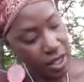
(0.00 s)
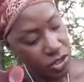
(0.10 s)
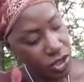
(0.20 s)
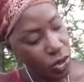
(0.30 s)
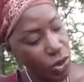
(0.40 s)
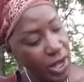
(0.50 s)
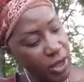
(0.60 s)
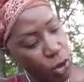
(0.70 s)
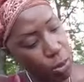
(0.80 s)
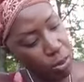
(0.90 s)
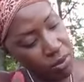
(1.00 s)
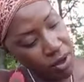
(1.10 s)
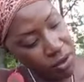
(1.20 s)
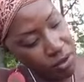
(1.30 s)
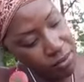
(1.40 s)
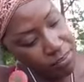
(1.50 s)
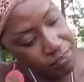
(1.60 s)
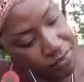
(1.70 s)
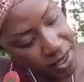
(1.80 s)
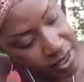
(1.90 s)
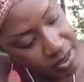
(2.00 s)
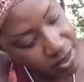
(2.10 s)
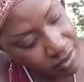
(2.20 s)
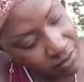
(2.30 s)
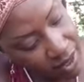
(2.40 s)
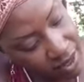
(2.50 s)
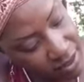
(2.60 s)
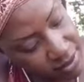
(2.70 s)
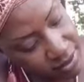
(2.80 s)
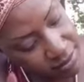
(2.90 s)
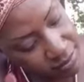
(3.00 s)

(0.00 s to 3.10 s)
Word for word: So a corporeal is conveyance.